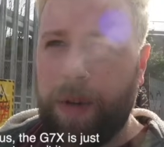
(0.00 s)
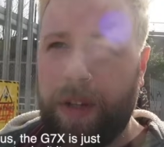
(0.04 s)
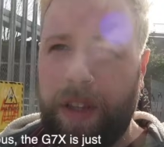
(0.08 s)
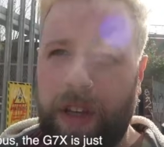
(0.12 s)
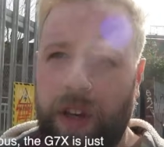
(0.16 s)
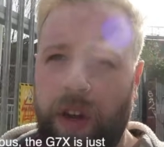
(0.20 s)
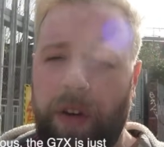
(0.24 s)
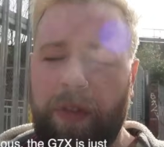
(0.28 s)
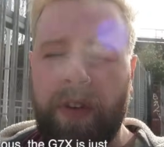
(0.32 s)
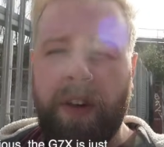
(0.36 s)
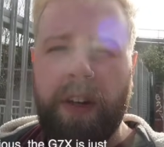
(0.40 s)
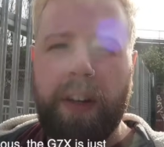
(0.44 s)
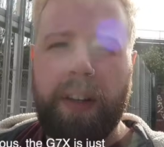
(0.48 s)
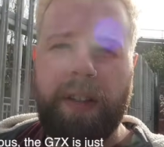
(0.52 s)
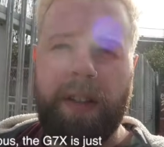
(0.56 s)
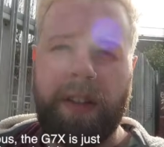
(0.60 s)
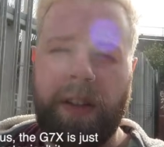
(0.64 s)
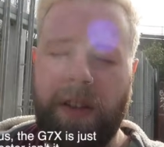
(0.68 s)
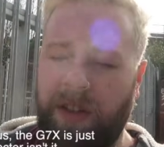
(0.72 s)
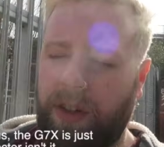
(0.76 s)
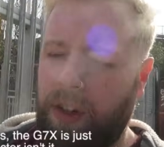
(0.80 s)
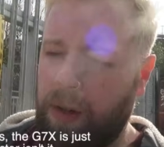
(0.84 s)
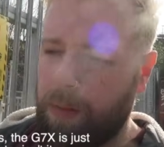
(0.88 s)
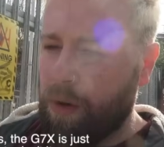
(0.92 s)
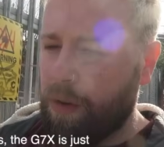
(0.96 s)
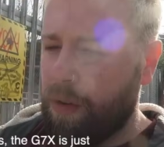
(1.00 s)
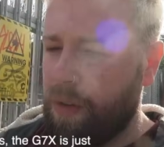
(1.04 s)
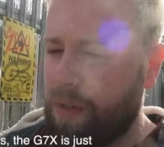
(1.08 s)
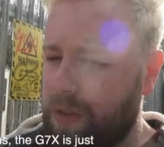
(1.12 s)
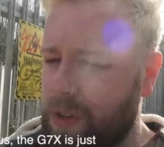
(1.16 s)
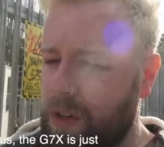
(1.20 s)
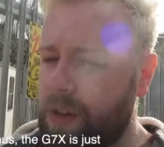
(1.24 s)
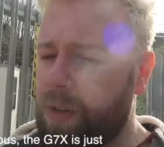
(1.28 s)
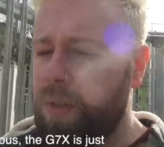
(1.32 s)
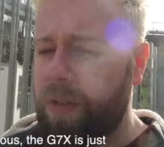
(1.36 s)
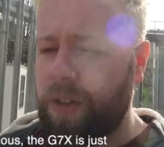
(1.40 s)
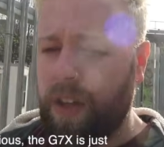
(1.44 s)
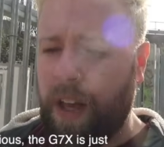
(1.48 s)
into the office, do my
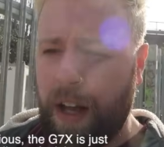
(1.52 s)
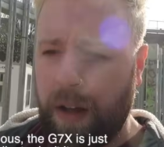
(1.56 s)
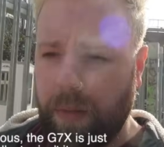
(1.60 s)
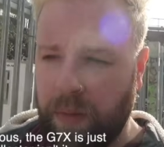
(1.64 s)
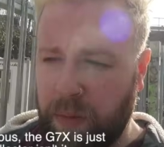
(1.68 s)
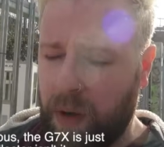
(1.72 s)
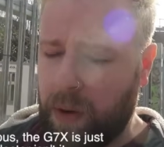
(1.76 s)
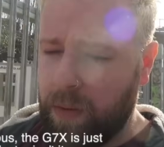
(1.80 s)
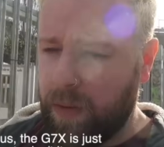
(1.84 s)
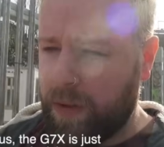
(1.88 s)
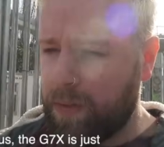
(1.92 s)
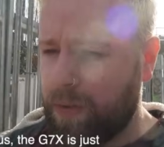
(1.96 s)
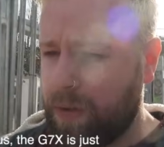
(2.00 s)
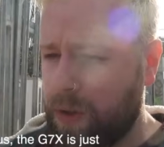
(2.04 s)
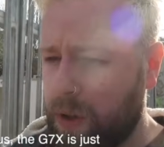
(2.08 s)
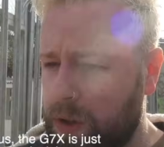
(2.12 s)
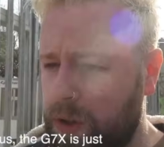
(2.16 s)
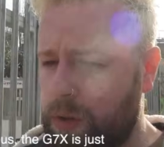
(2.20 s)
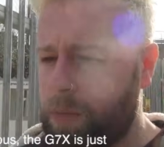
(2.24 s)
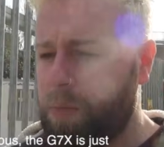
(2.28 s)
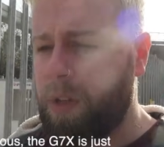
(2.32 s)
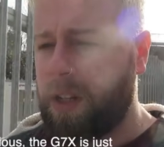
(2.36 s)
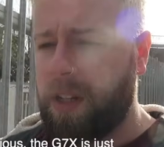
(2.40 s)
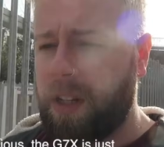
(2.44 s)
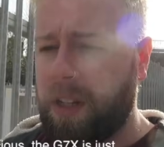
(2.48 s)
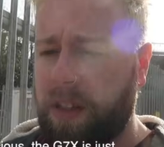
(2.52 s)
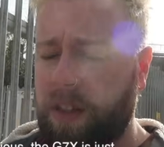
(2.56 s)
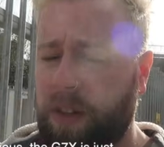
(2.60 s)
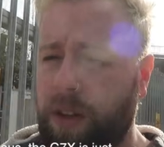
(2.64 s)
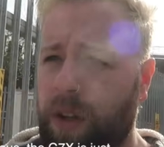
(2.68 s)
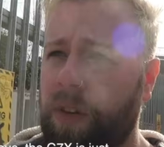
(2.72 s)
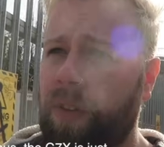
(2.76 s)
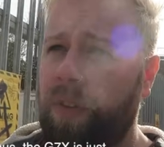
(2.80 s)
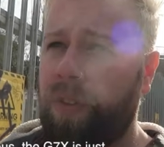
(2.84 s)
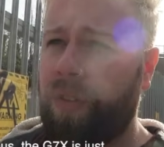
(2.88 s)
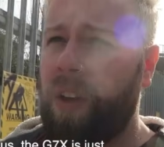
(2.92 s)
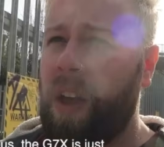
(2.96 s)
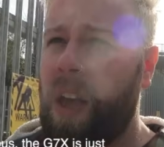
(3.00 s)
reviews, help them out with some social media
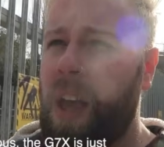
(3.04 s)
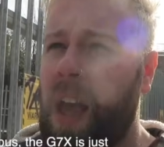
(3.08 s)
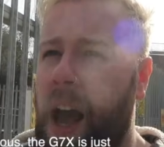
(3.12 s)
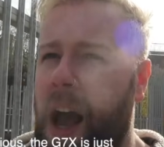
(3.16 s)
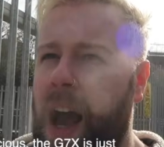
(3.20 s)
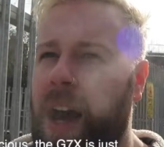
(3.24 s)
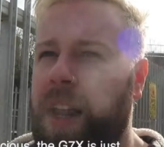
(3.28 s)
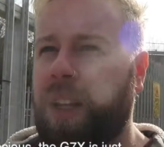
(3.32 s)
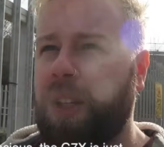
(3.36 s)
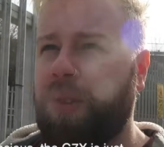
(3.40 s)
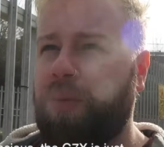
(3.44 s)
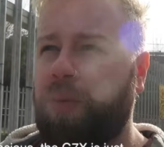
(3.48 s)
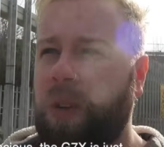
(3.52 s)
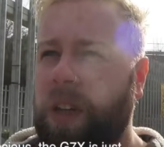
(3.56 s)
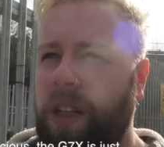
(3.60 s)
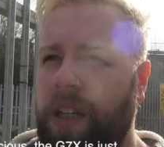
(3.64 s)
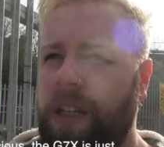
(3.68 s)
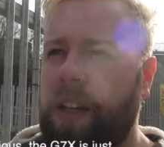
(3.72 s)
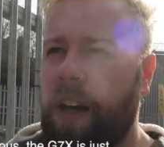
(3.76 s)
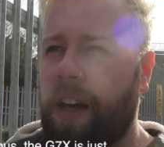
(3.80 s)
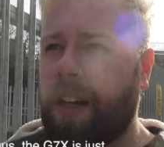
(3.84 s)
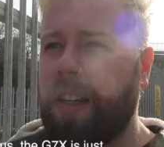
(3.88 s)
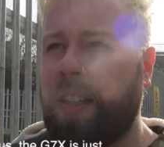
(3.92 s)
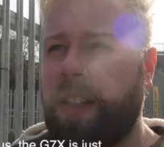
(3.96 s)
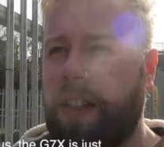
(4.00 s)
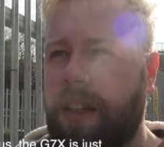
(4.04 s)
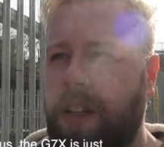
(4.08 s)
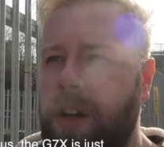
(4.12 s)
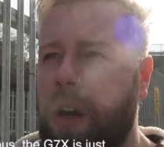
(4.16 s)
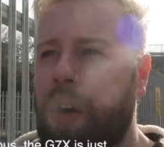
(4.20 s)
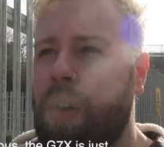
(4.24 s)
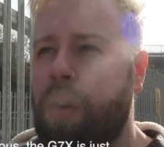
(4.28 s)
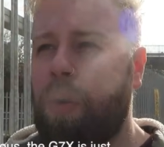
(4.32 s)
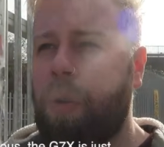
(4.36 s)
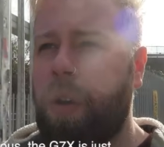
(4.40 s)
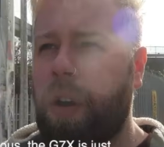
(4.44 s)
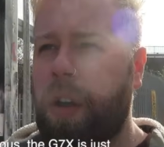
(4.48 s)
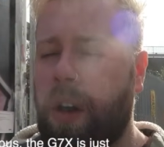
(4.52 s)
stuff, and it's really nice to
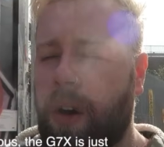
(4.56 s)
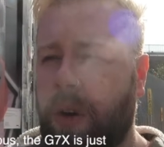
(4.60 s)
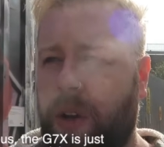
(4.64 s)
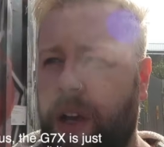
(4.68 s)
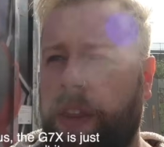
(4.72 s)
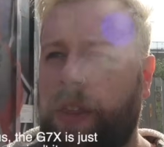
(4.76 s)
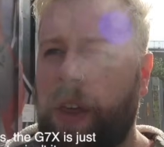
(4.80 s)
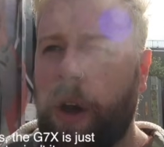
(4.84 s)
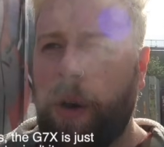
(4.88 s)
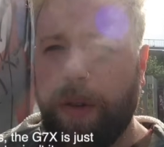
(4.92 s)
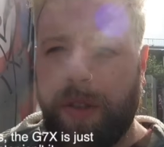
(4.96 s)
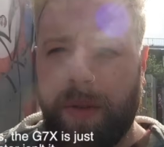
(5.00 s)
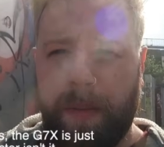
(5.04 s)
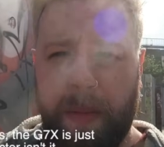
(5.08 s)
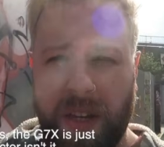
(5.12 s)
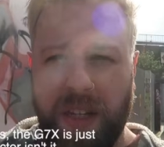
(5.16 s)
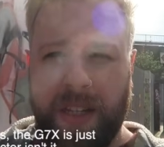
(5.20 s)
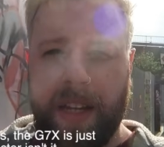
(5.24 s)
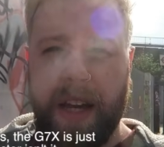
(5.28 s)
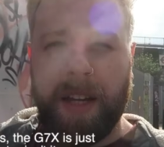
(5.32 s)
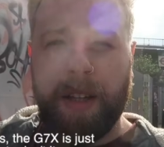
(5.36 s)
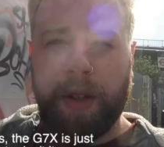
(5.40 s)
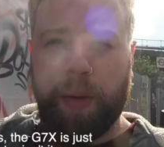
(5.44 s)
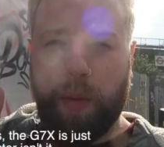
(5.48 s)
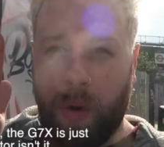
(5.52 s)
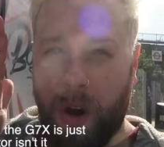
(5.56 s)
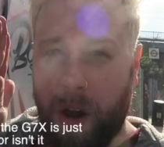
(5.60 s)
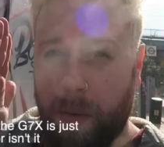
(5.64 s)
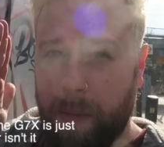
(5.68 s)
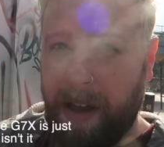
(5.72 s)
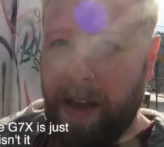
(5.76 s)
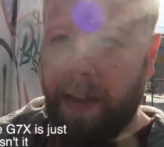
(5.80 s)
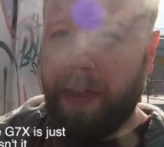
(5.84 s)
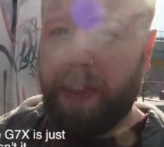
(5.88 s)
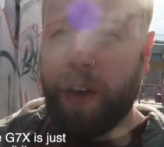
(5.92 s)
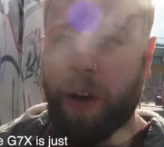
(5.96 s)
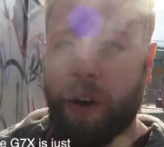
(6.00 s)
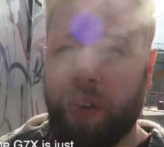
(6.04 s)
know, okay, those are my days where I'm
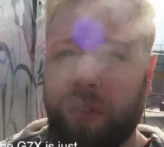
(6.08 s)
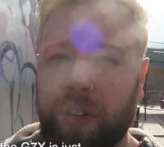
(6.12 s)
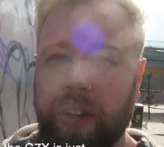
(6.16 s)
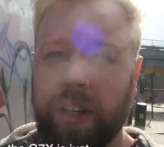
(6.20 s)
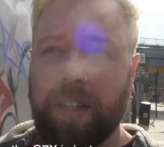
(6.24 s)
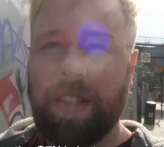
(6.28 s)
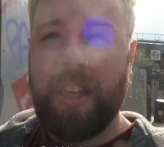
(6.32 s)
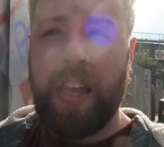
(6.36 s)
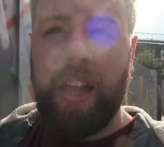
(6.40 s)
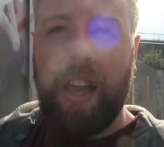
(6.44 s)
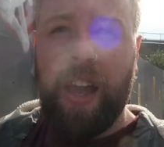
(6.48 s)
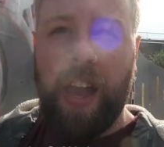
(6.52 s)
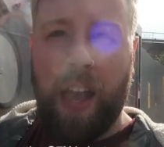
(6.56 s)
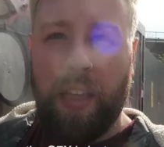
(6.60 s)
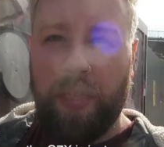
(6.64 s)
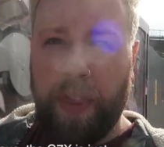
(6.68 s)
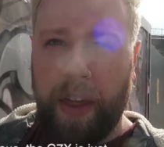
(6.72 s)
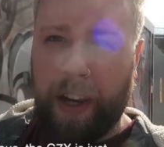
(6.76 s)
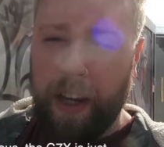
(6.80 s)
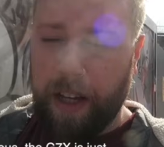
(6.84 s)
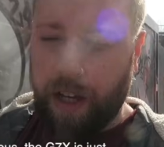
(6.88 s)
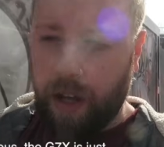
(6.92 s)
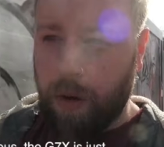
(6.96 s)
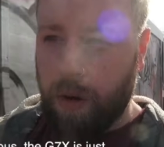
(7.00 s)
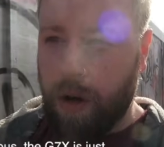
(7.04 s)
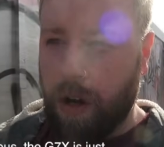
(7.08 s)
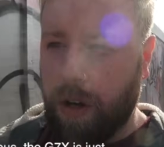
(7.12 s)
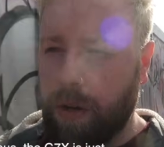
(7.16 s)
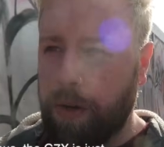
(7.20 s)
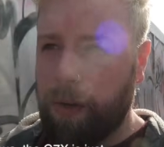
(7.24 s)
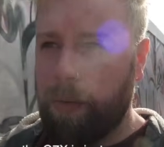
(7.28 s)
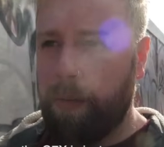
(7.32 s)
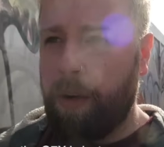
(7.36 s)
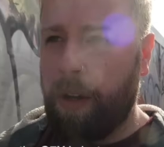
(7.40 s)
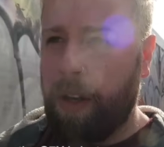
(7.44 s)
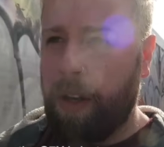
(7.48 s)
in the office and then I go home